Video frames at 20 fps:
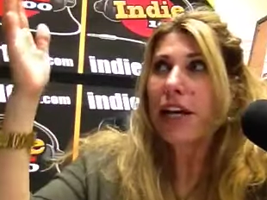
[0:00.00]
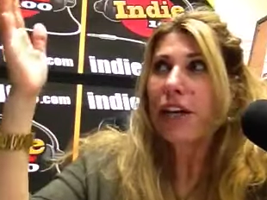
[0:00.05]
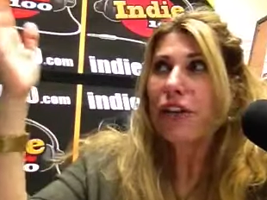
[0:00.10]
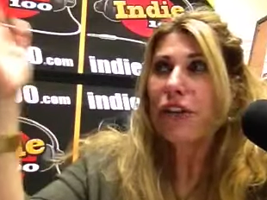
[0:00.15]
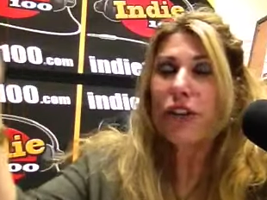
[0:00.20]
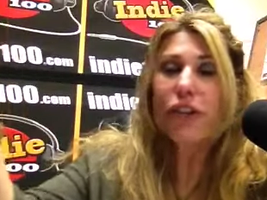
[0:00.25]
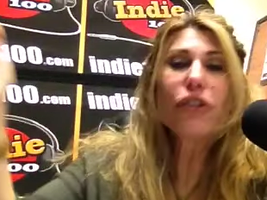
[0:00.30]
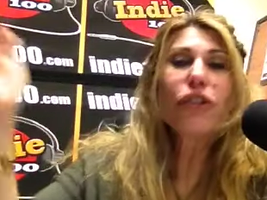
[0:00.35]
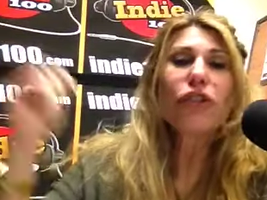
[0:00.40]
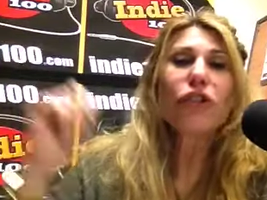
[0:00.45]

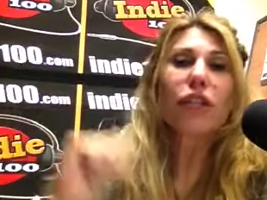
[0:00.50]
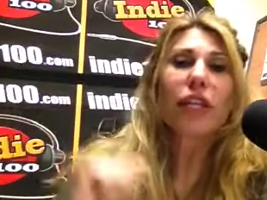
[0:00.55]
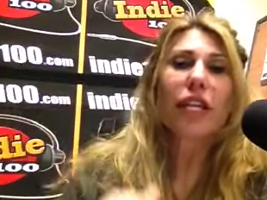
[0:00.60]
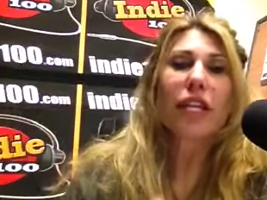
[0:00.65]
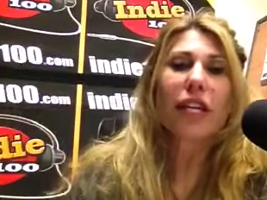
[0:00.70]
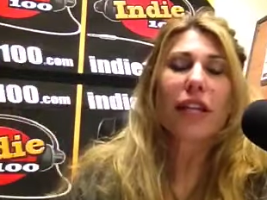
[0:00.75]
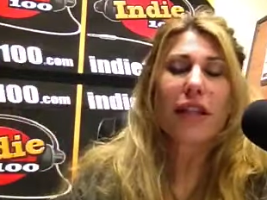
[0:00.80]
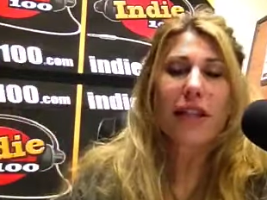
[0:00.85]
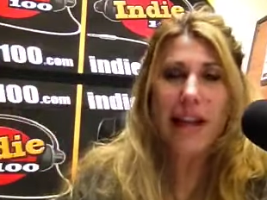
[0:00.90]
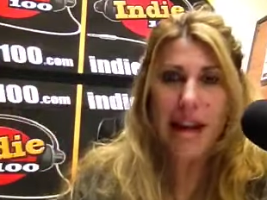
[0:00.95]

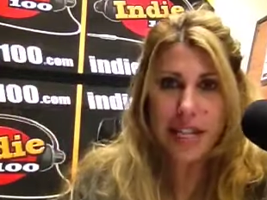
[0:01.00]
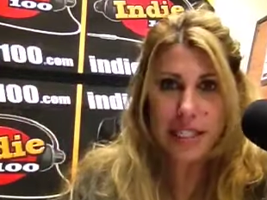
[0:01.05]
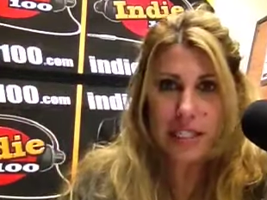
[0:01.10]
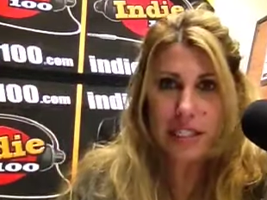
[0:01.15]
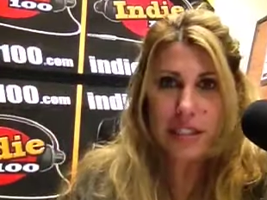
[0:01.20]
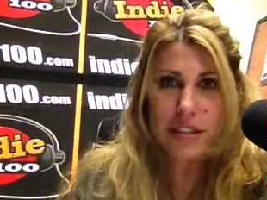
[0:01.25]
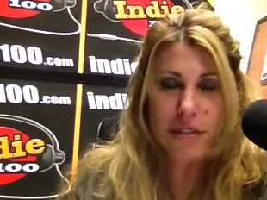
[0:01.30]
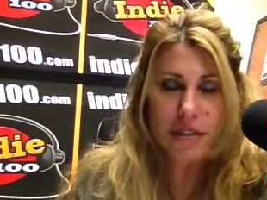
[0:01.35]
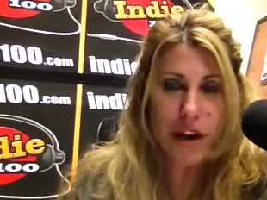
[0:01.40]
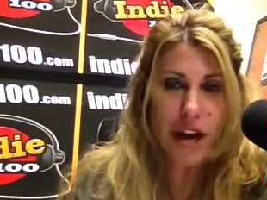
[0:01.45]
usually
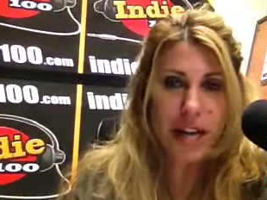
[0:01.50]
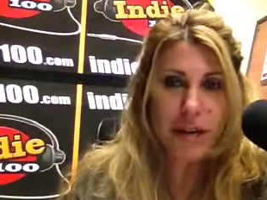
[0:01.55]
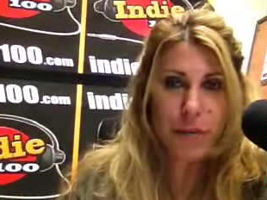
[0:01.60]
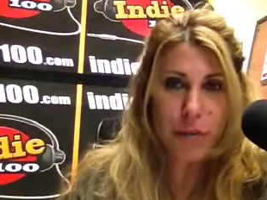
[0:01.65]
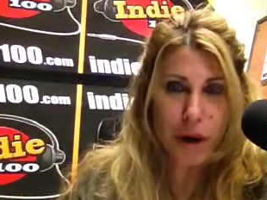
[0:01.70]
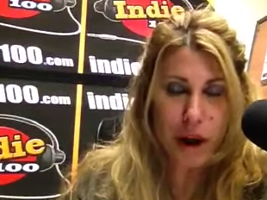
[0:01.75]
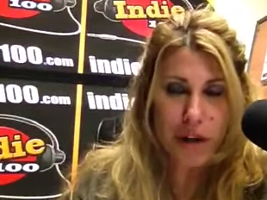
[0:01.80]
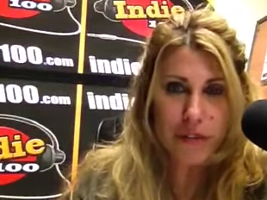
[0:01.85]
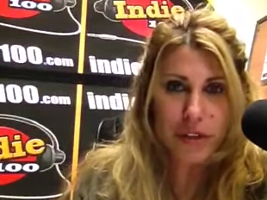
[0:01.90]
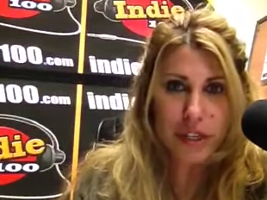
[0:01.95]
that's divine
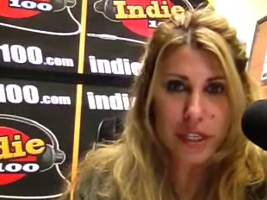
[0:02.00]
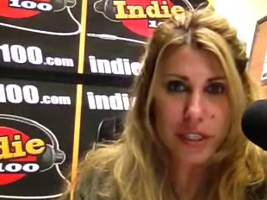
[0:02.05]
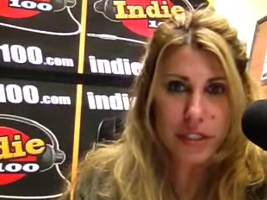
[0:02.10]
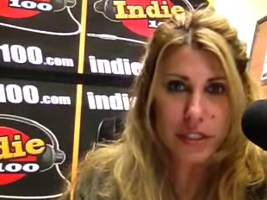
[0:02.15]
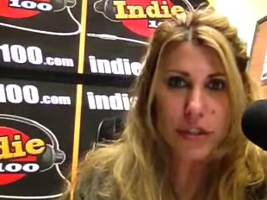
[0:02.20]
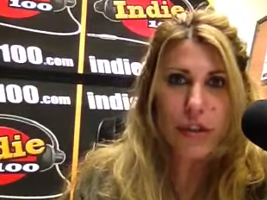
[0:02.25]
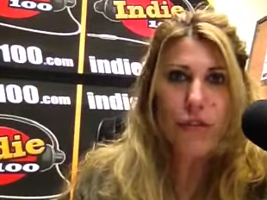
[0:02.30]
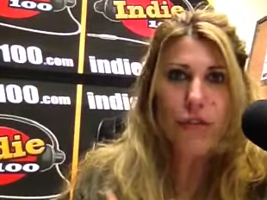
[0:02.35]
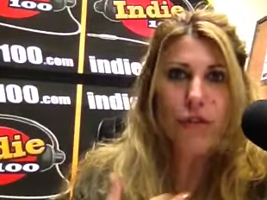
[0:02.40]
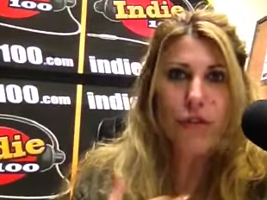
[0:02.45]

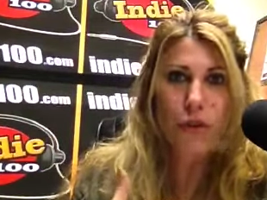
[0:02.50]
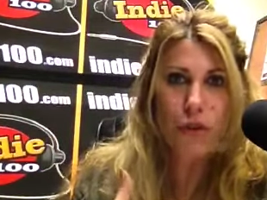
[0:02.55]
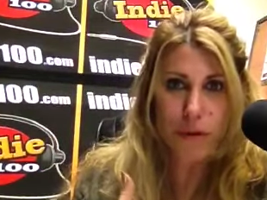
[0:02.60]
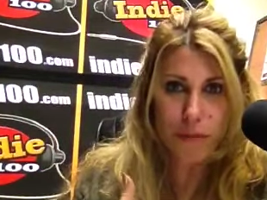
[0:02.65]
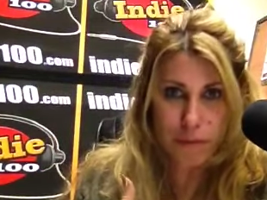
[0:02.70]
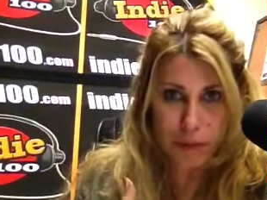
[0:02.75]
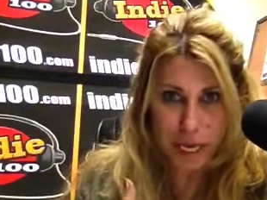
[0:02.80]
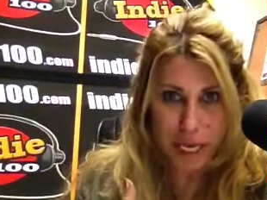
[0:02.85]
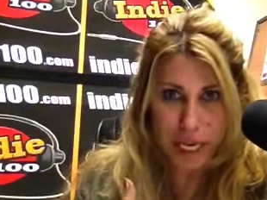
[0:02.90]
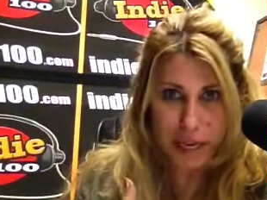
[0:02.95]
providence for
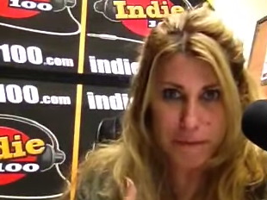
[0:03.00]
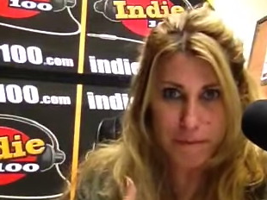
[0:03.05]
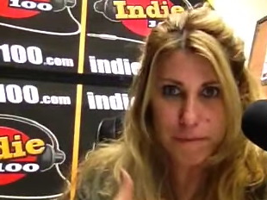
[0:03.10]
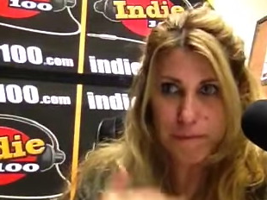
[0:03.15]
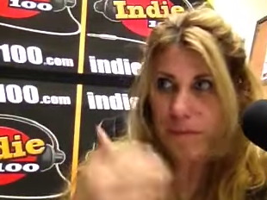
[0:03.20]
me.